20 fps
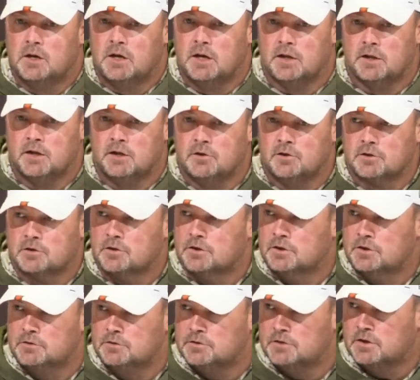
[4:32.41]
Yeah, they look
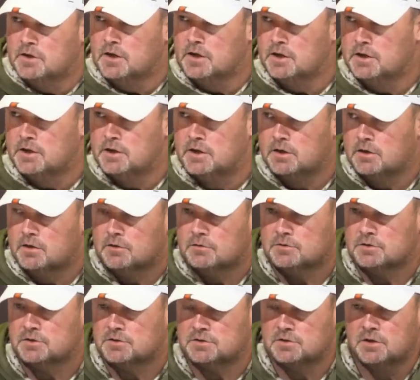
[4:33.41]
good today. You know,
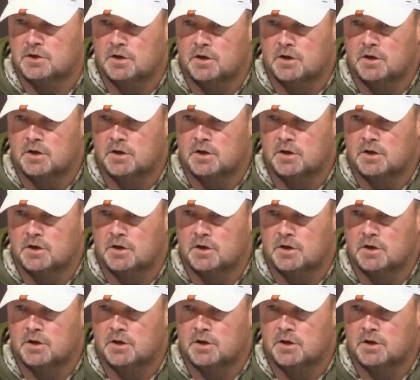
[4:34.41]
just